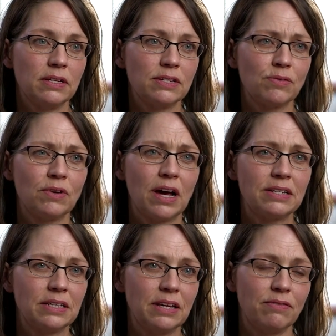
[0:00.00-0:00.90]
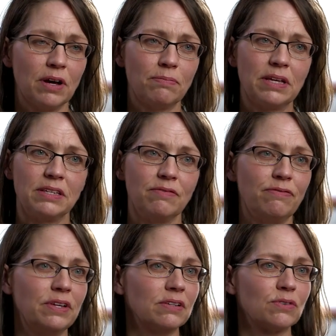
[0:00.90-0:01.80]
So not to give up, because it
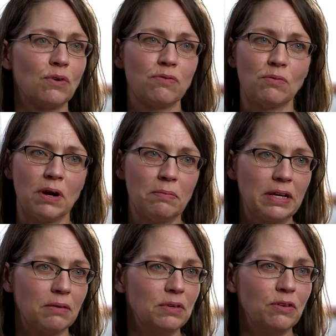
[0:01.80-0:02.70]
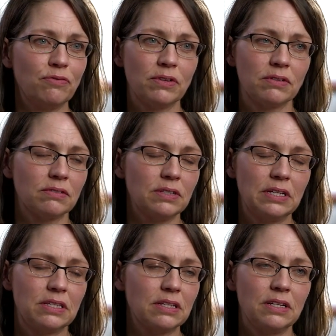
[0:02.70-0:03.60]
feels overwhelming. I mean, you feel
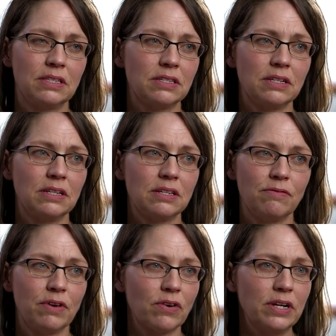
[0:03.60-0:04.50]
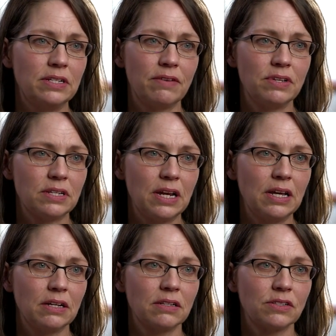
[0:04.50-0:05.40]
it's a very
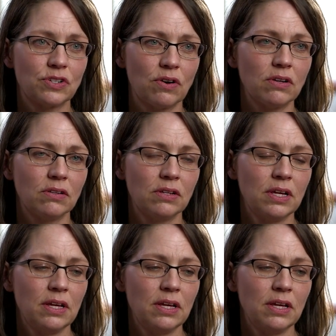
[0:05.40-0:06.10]
devastating struggle.